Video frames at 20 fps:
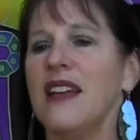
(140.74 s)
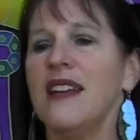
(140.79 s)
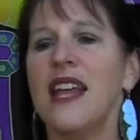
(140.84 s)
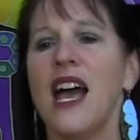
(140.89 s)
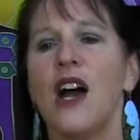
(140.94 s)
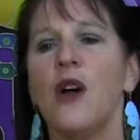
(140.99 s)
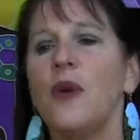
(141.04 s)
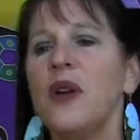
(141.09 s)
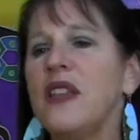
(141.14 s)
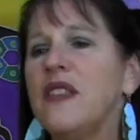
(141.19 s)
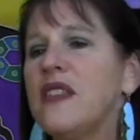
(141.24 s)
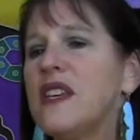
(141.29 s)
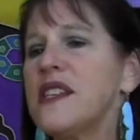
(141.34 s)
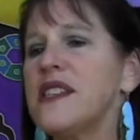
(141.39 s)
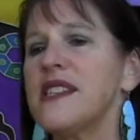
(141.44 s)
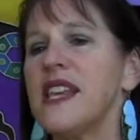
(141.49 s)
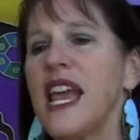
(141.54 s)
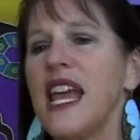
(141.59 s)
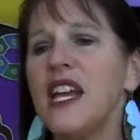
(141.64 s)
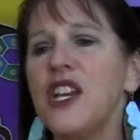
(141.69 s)
Now, in
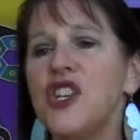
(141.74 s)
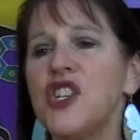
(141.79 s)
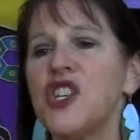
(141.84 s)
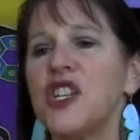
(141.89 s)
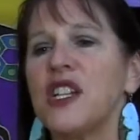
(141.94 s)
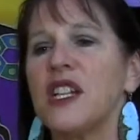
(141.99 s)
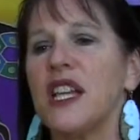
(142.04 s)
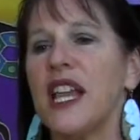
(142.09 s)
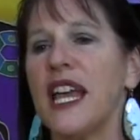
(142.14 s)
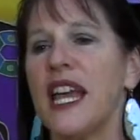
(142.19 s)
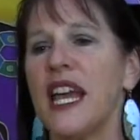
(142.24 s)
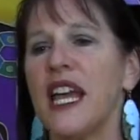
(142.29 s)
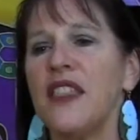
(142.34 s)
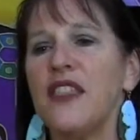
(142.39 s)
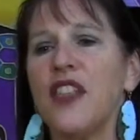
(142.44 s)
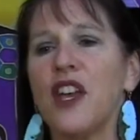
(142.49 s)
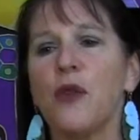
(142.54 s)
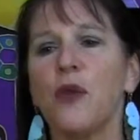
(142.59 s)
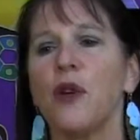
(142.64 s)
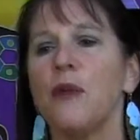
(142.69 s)
this ancient
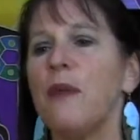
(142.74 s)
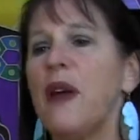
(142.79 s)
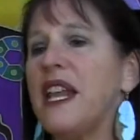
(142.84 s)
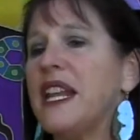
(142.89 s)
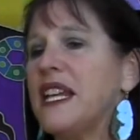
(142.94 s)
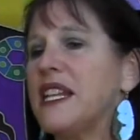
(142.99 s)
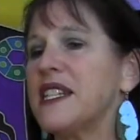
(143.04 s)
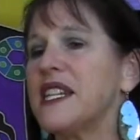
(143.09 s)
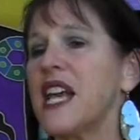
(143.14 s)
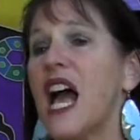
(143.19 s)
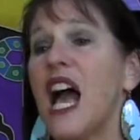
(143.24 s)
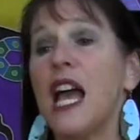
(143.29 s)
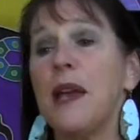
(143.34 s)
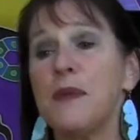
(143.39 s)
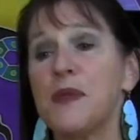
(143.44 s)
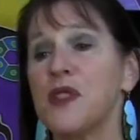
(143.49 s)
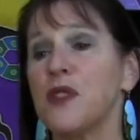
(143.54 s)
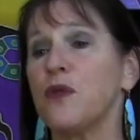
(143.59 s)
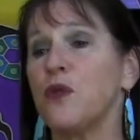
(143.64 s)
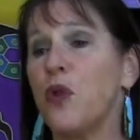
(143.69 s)
land, there were many
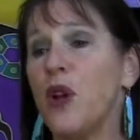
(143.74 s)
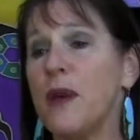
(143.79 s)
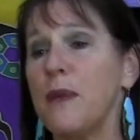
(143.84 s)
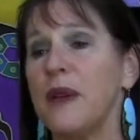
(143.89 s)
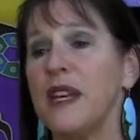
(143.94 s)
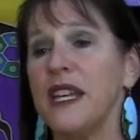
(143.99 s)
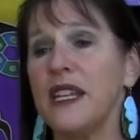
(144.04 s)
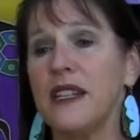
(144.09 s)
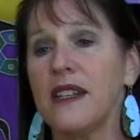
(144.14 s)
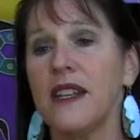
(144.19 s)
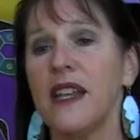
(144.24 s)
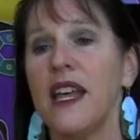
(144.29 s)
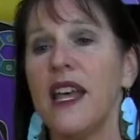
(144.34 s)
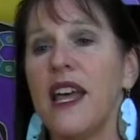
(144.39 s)
types of women.